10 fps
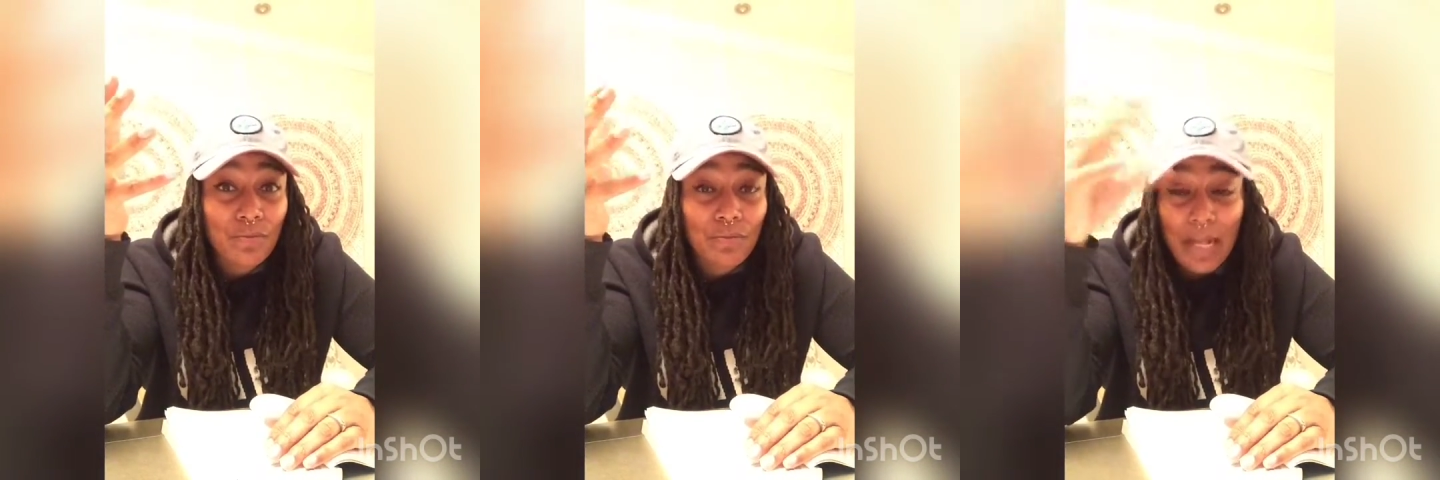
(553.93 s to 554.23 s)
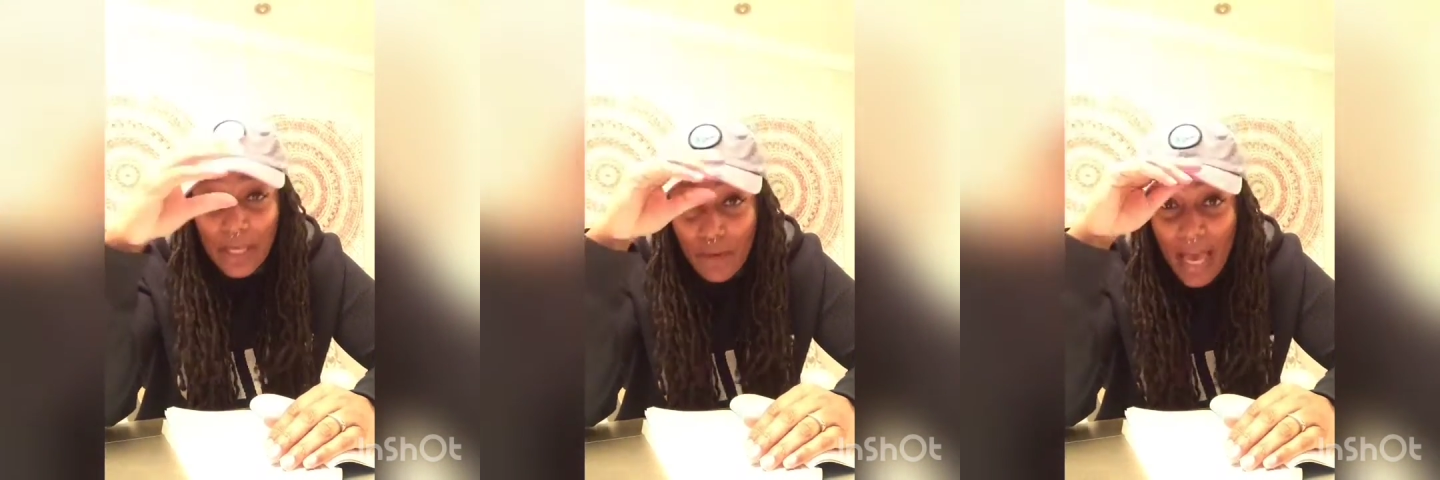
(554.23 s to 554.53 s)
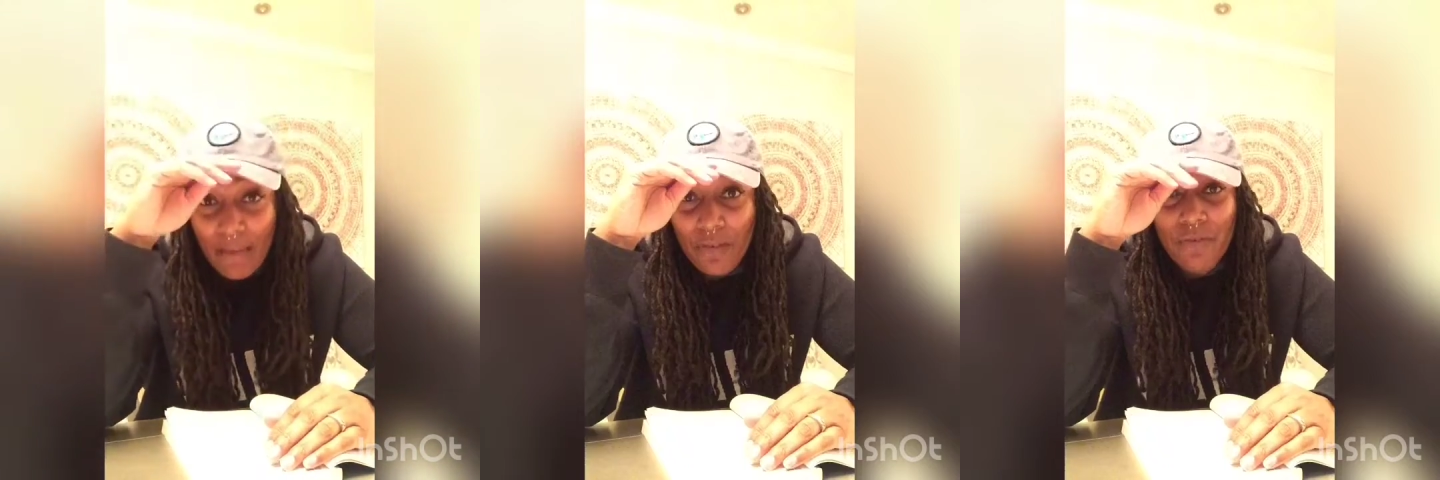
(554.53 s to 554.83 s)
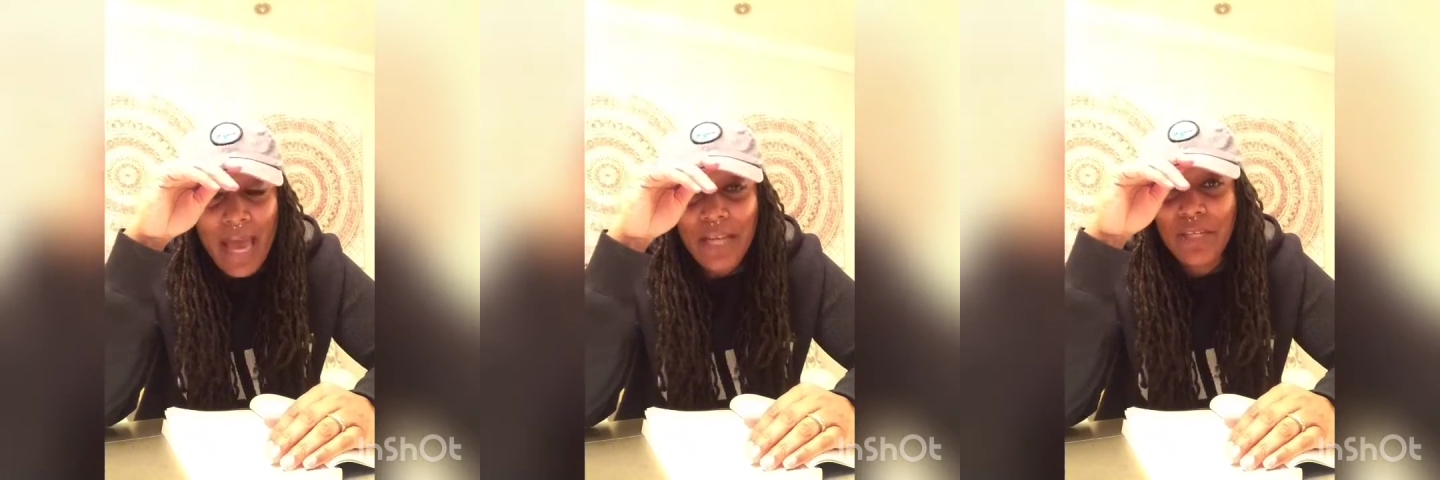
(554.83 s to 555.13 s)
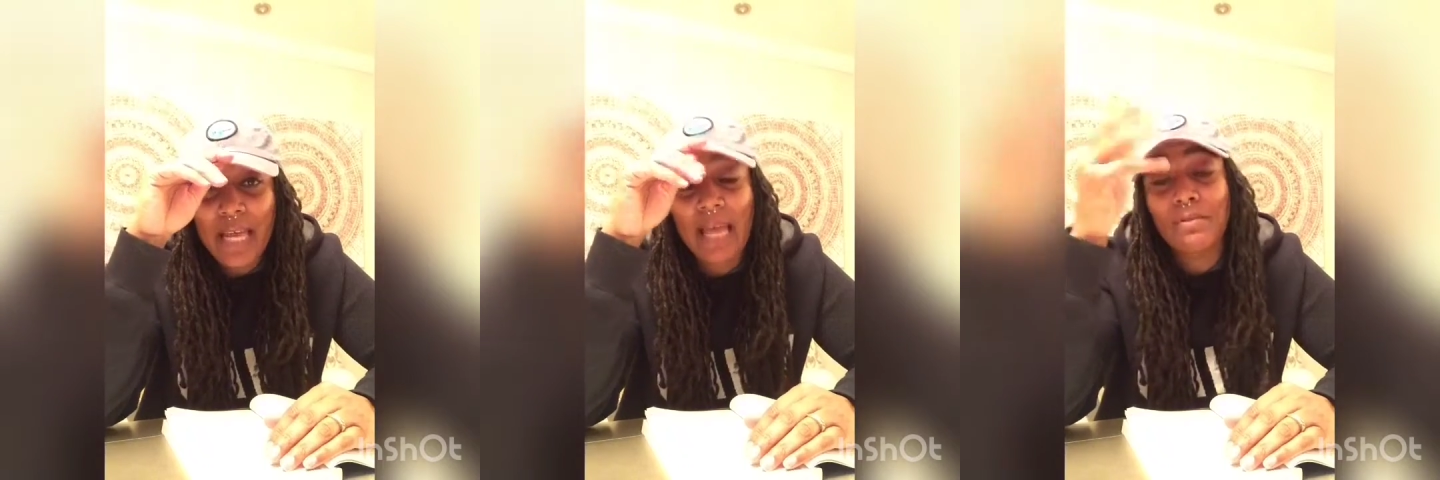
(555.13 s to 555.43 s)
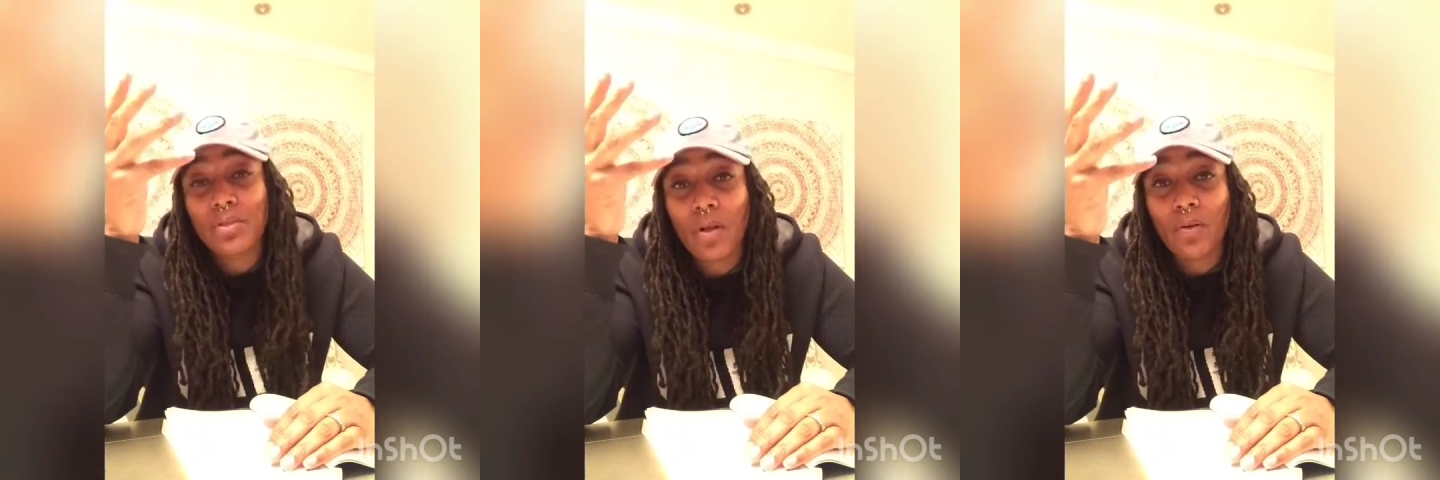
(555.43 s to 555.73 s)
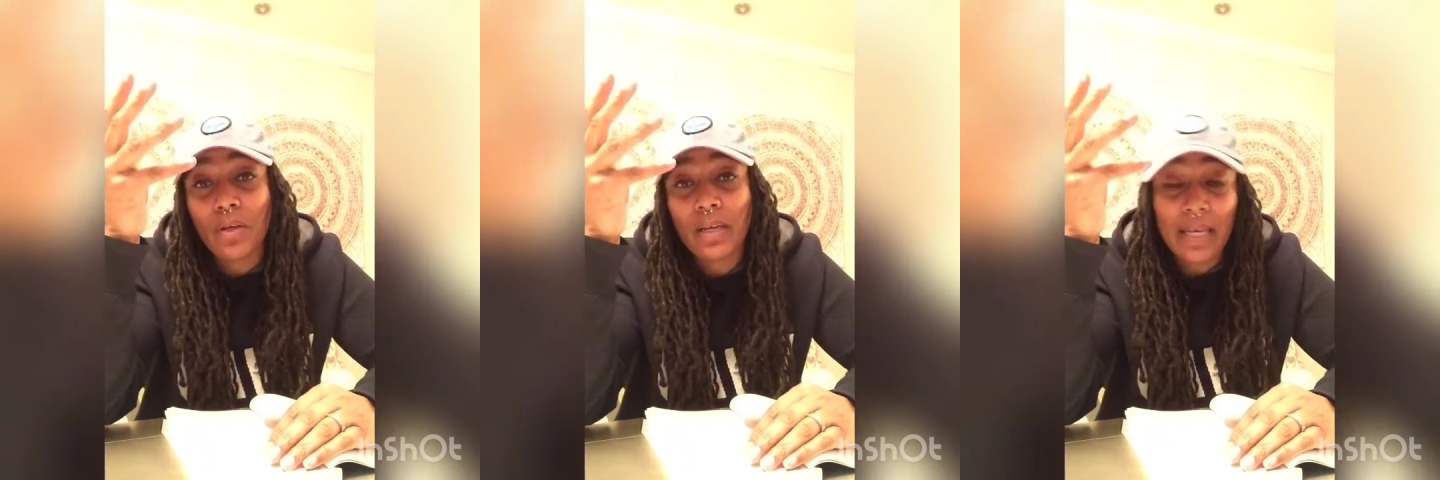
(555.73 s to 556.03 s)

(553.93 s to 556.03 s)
Like, you naturally have salt